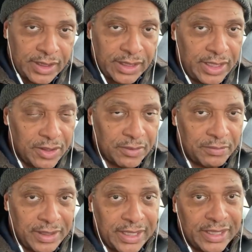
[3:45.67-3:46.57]
you know,
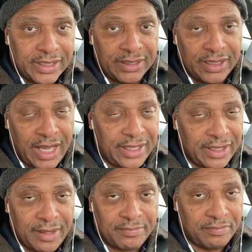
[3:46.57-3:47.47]
be lined
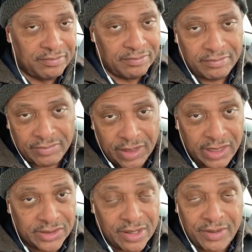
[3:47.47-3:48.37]
up,
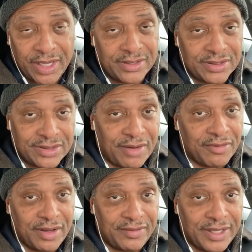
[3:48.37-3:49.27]
in some cases
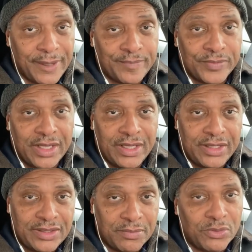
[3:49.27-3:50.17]
several of them,
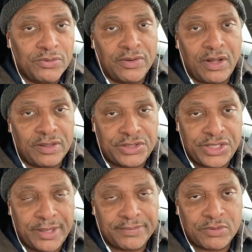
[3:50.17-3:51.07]
to move large
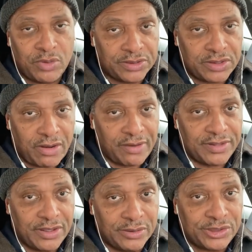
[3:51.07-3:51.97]
ships once they're off
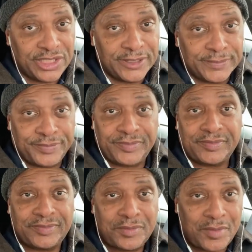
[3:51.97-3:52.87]
the ocean,
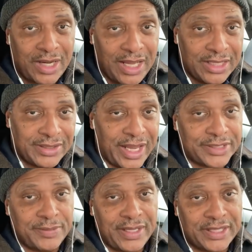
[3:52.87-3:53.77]
to
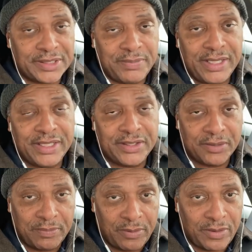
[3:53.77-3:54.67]
expedite speed into
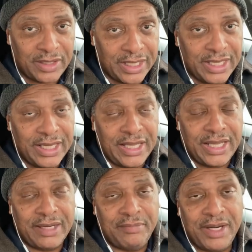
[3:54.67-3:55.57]
the port
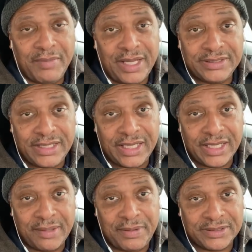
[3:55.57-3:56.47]
and
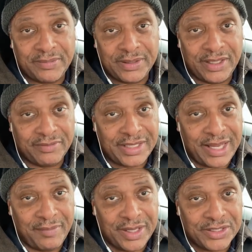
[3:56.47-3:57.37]
minimizing possibility of
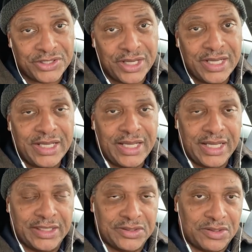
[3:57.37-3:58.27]
damage.
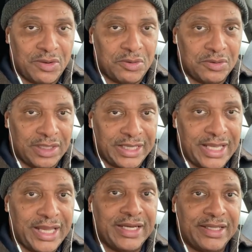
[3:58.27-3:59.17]
And so
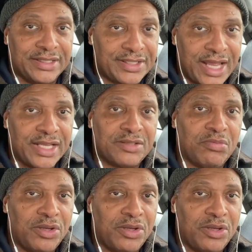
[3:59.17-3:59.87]
again, in this case, we're